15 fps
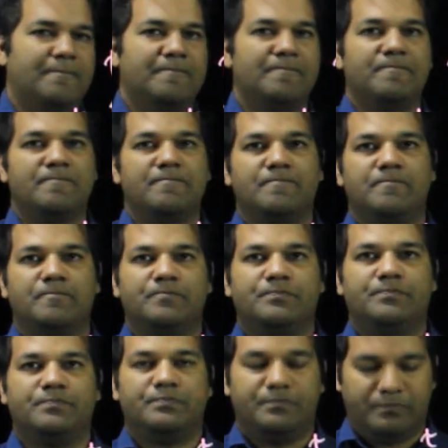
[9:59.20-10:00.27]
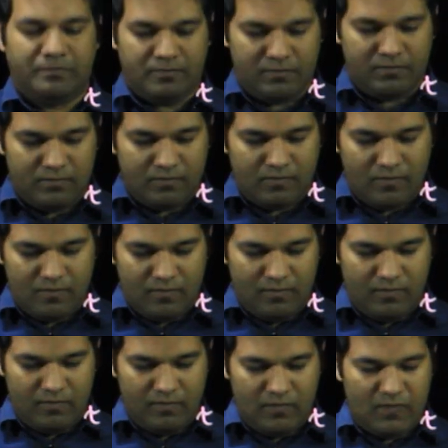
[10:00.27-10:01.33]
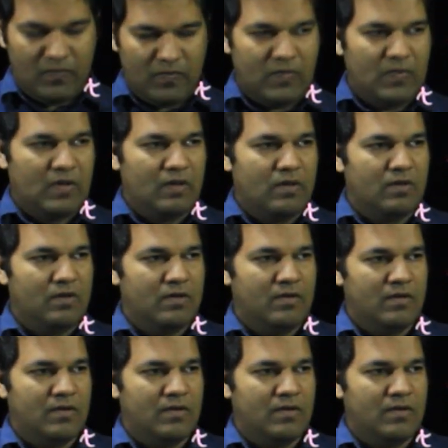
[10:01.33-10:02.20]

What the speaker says: [no speech]